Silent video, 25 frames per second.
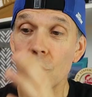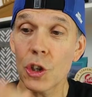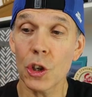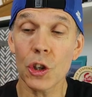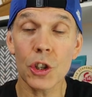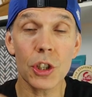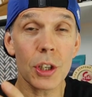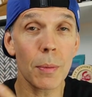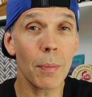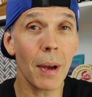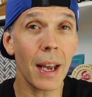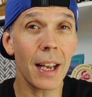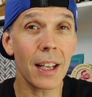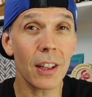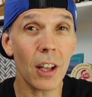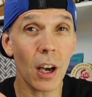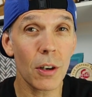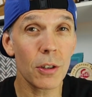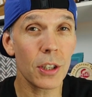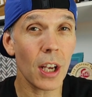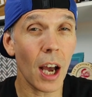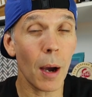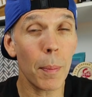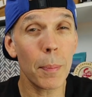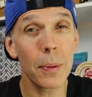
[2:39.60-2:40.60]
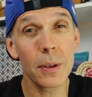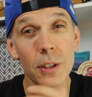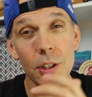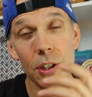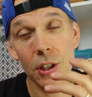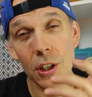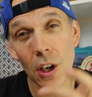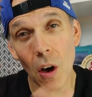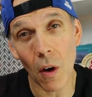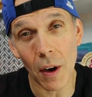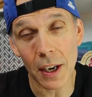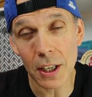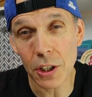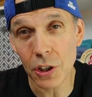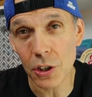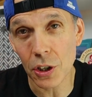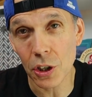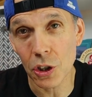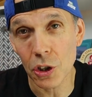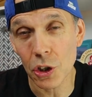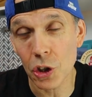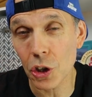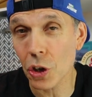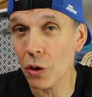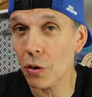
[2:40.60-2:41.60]
just to make those uppers nice
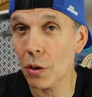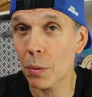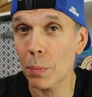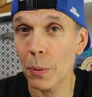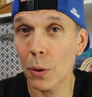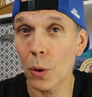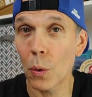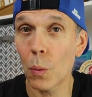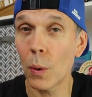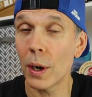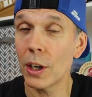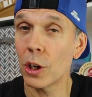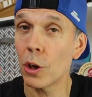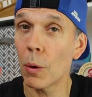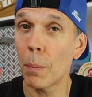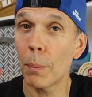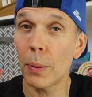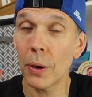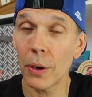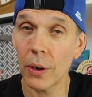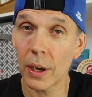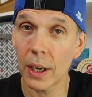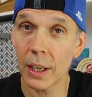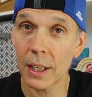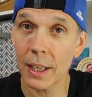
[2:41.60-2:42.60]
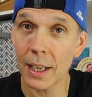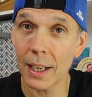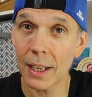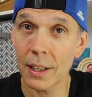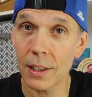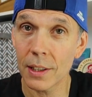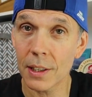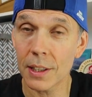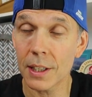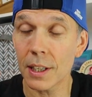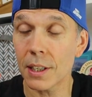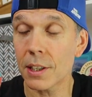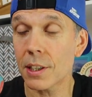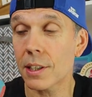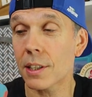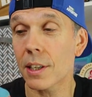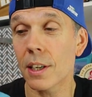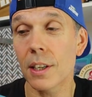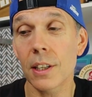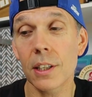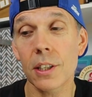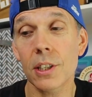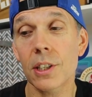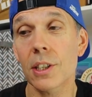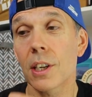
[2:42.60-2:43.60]
and durable when you're putting in the
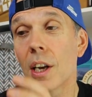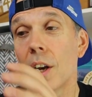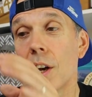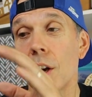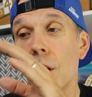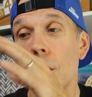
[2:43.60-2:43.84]
distance.